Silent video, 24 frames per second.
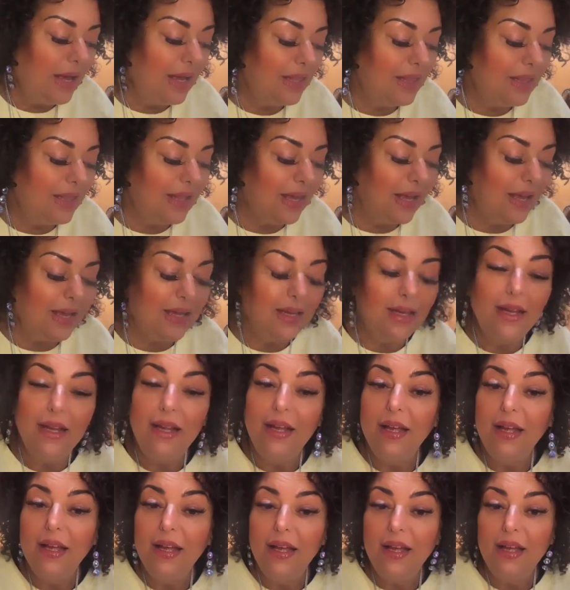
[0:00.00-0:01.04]
And
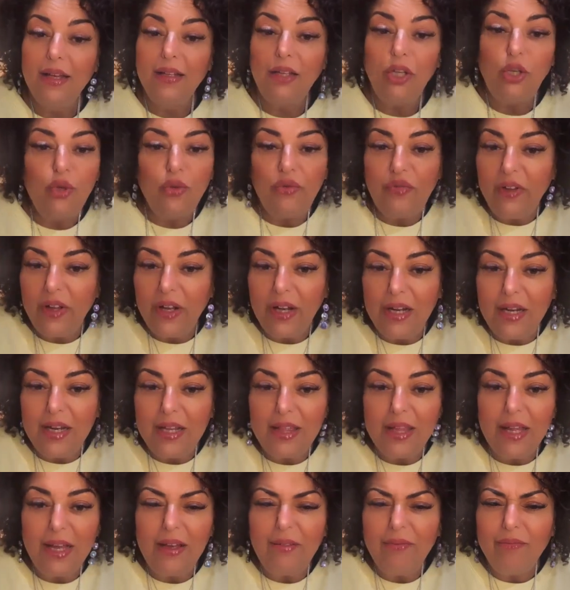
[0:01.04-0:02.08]
then, did you feel
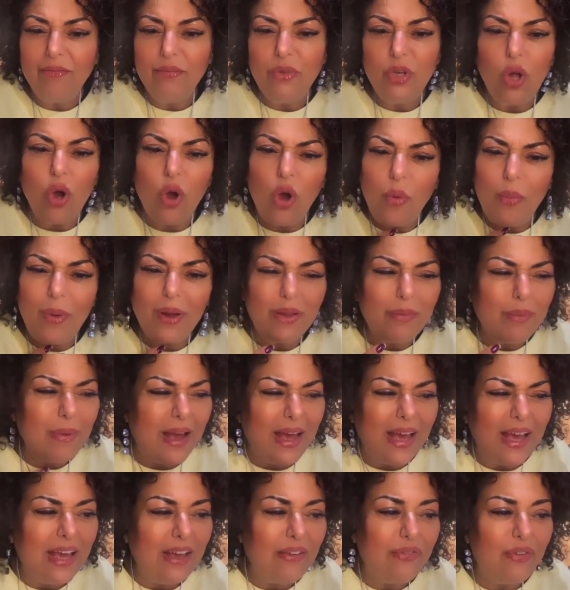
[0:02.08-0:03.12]
anything? No, but
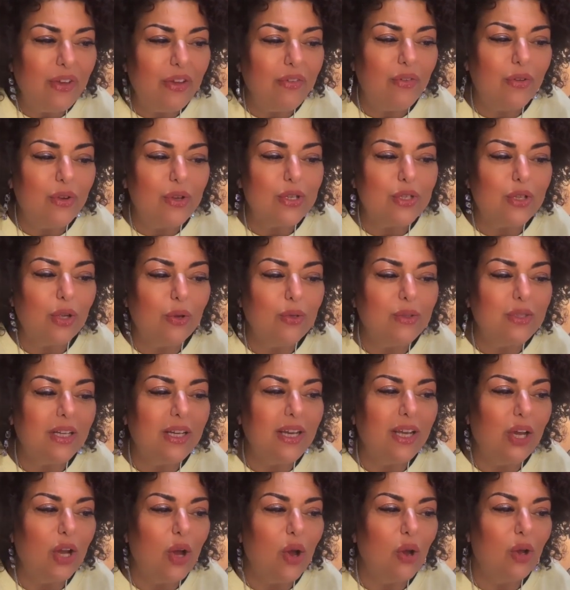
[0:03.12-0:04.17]
my hay fever is
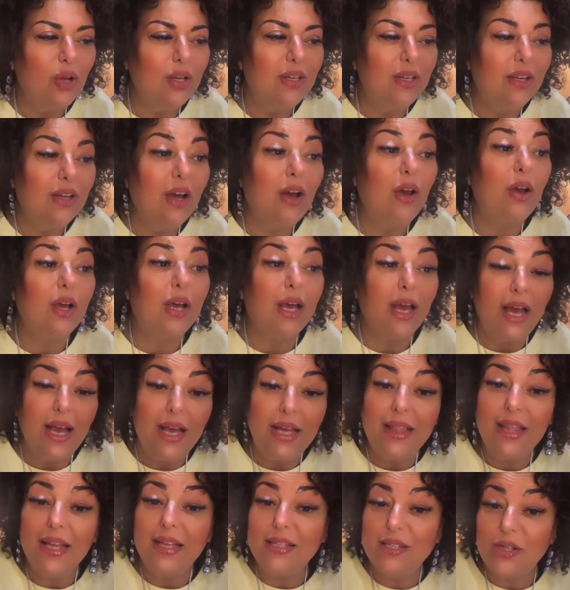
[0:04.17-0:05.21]
totally gone.
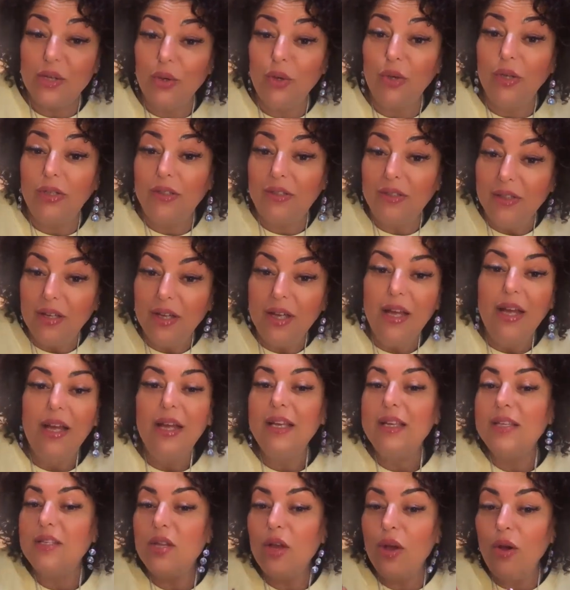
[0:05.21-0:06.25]
Okay, that's good.
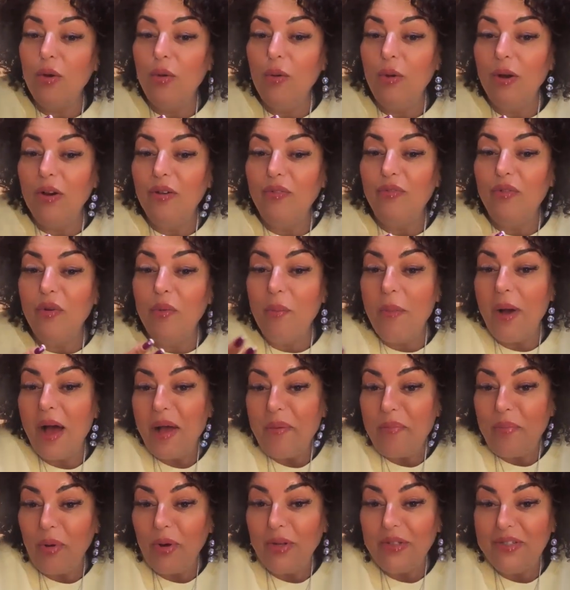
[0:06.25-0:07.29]
So from
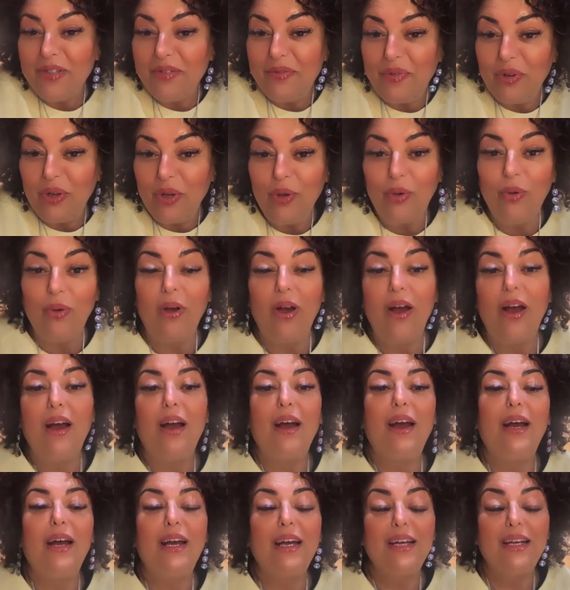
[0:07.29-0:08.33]
my point of view,
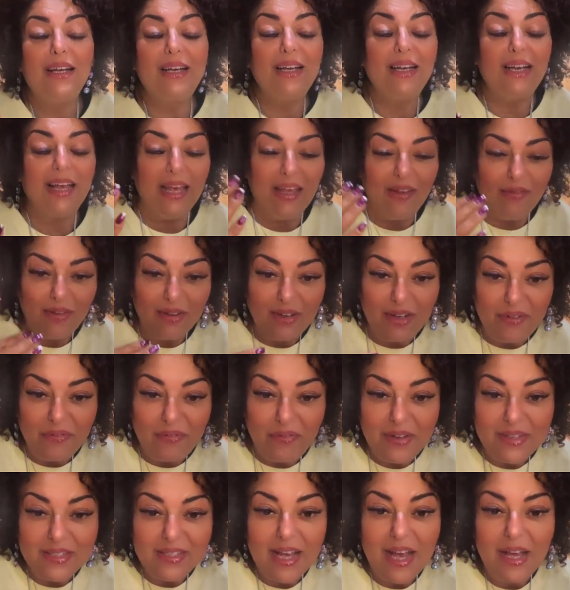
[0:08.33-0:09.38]
even
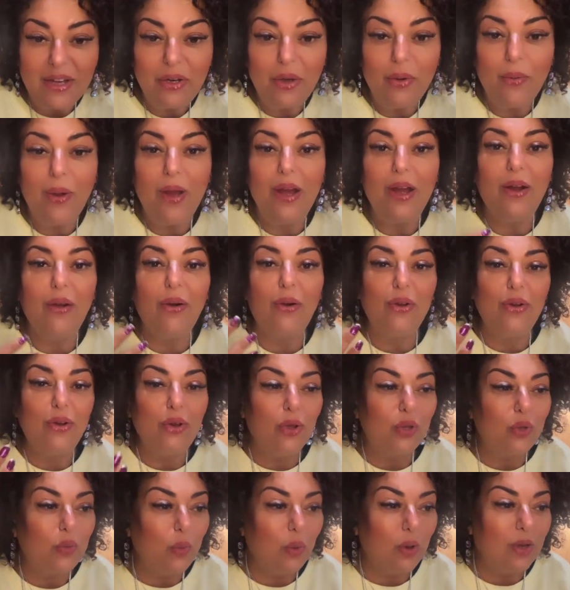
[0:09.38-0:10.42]
if he's unaware or
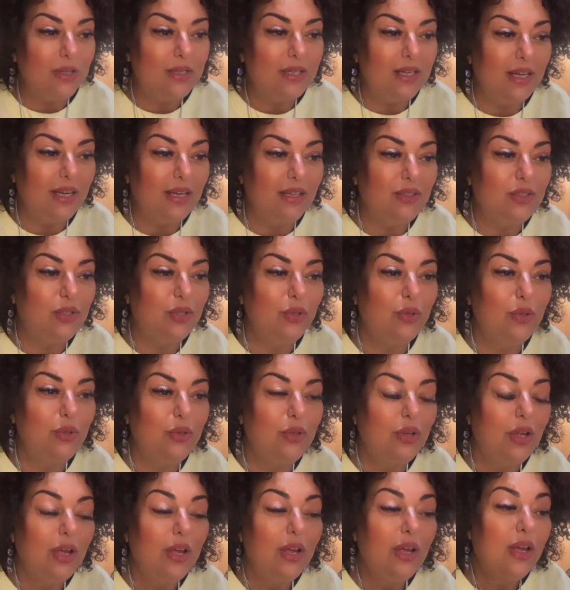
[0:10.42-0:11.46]
not wanting to
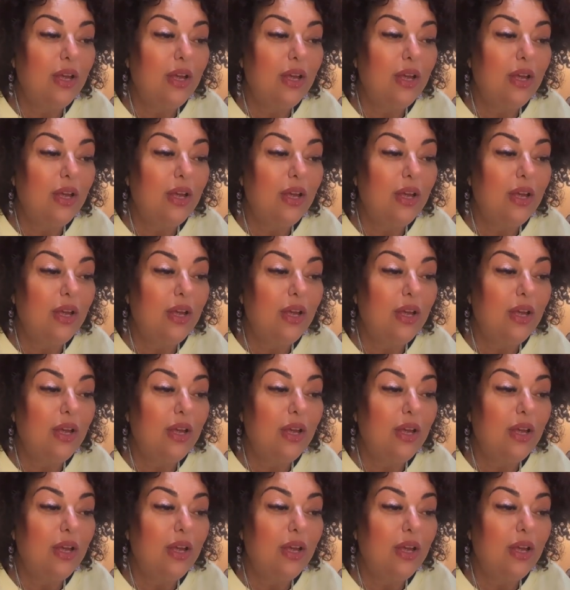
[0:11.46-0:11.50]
